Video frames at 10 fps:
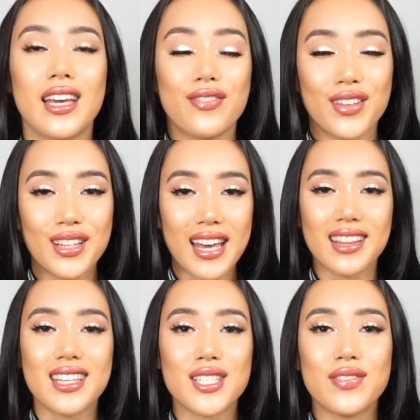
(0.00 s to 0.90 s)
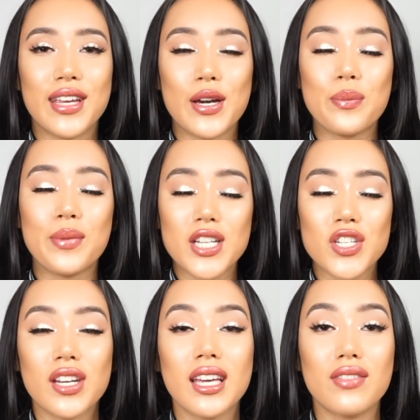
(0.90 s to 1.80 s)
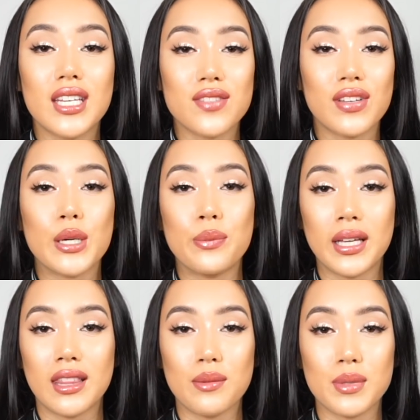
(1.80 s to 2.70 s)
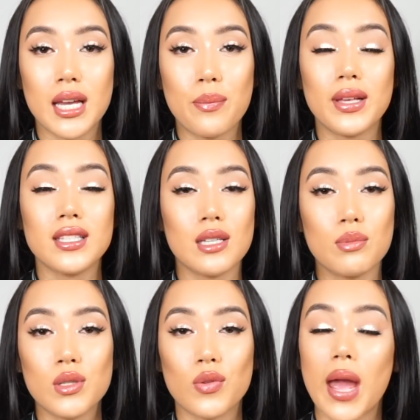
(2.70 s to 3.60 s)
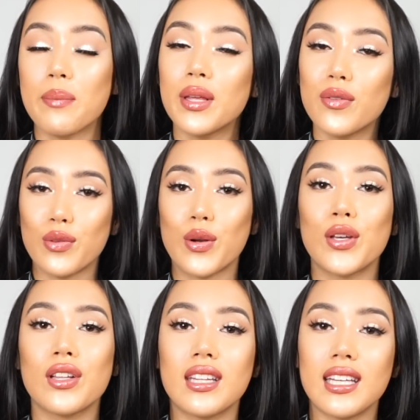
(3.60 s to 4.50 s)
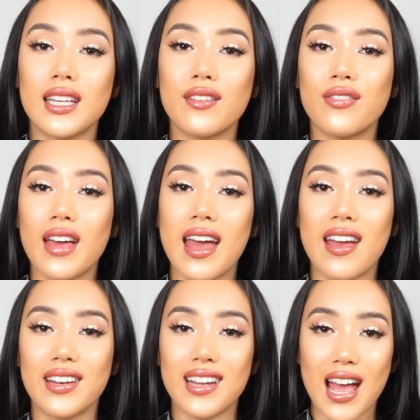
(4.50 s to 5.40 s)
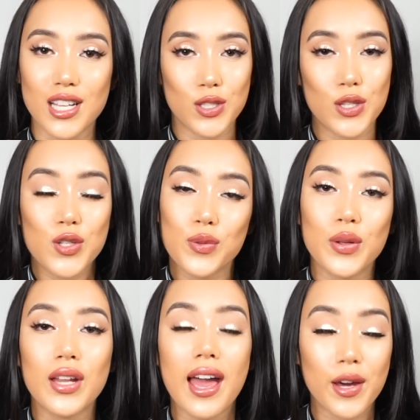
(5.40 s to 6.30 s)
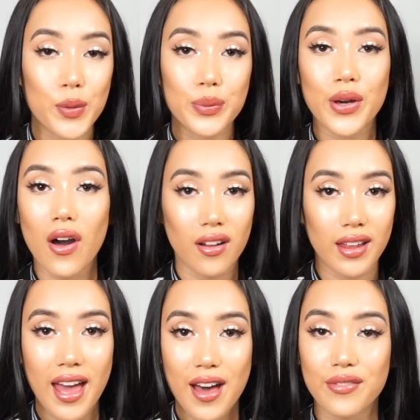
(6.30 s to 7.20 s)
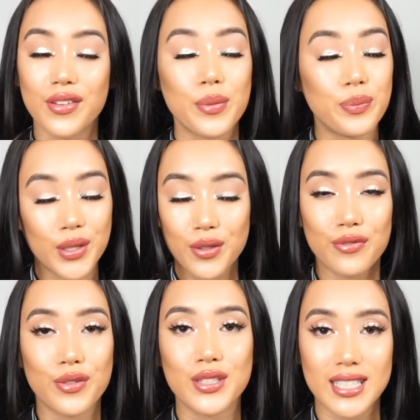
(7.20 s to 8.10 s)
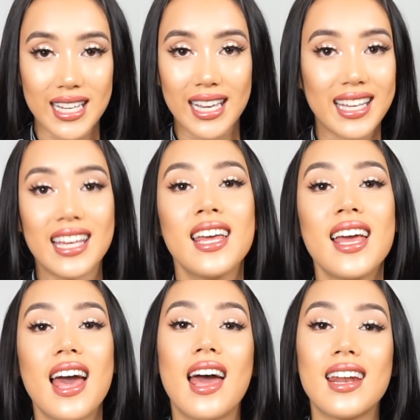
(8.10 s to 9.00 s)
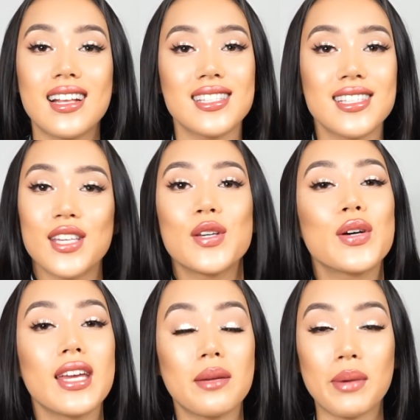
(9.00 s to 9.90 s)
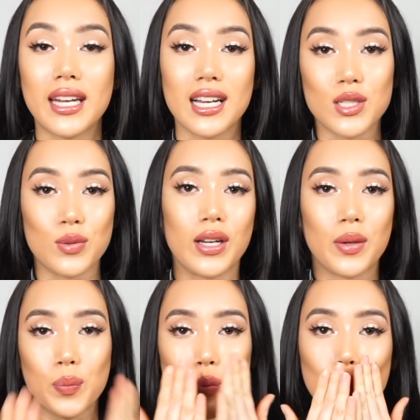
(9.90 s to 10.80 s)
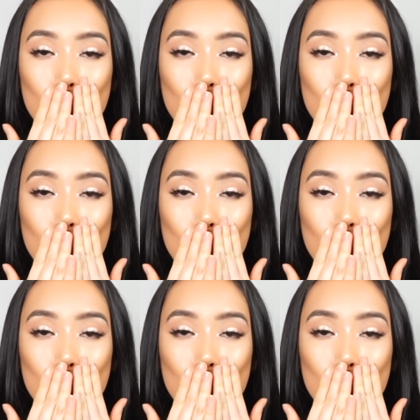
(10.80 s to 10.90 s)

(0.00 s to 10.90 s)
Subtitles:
If you like this video, make sure to give this video a big thumbs up and subscribe before you leave. And as usual, I hope you all have a beautiful day and I'll see you in my next one.